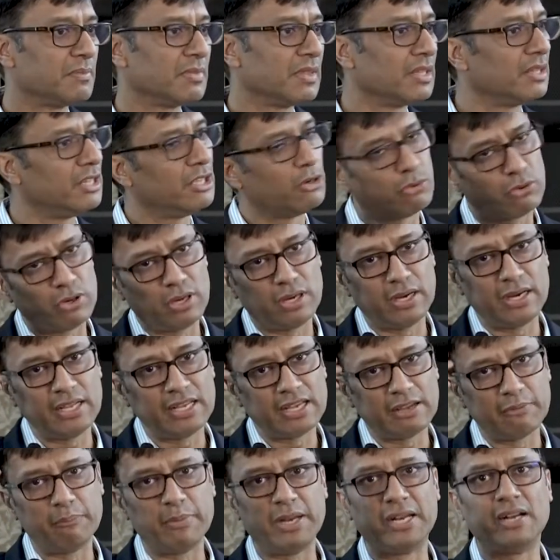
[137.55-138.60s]
They already
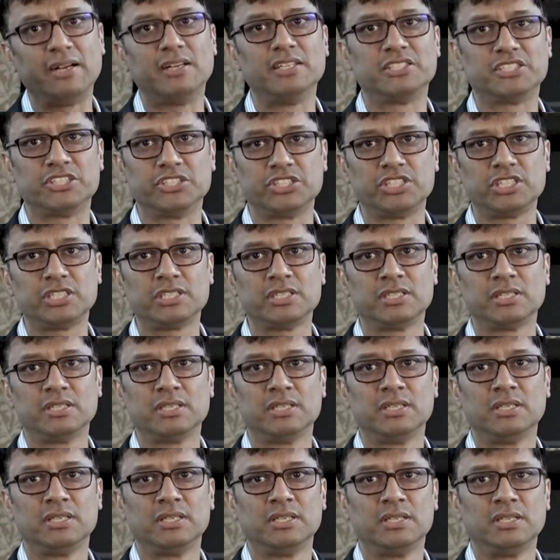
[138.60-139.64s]
have made a decision
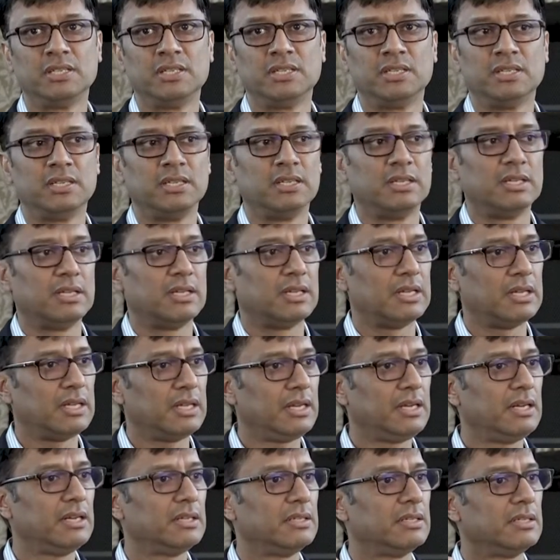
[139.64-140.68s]

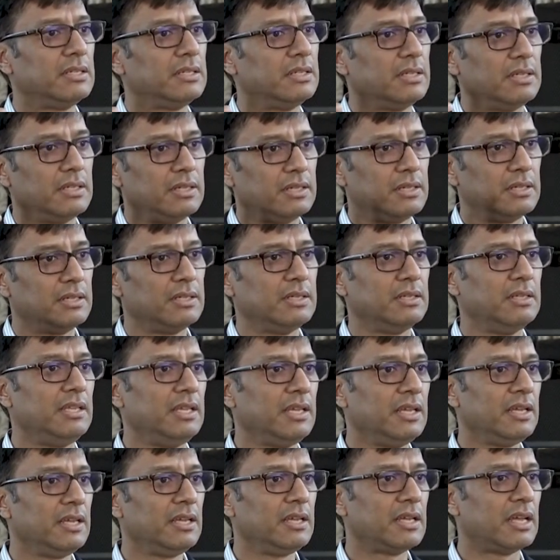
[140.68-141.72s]
and
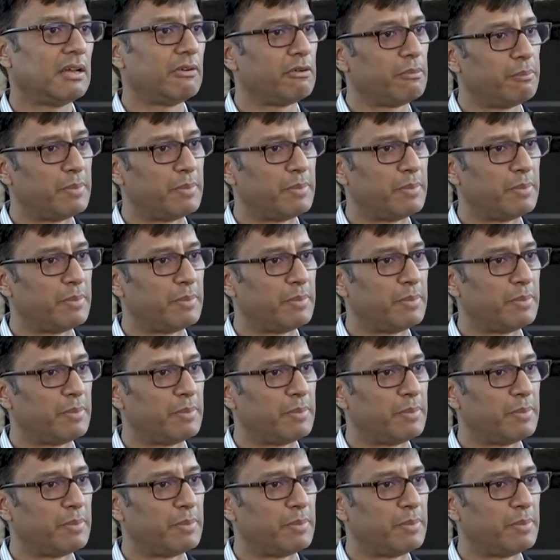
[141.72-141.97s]
they have a